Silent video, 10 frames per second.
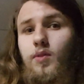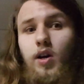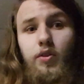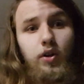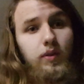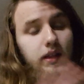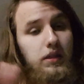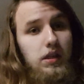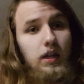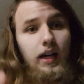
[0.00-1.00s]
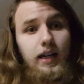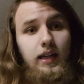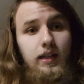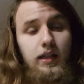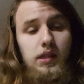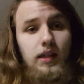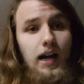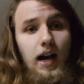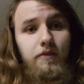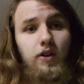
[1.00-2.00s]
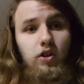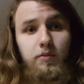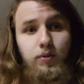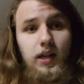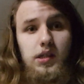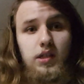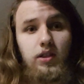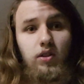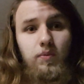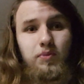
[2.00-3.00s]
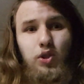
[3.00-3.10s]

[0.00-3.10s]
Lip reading: although it's not a falling price deal,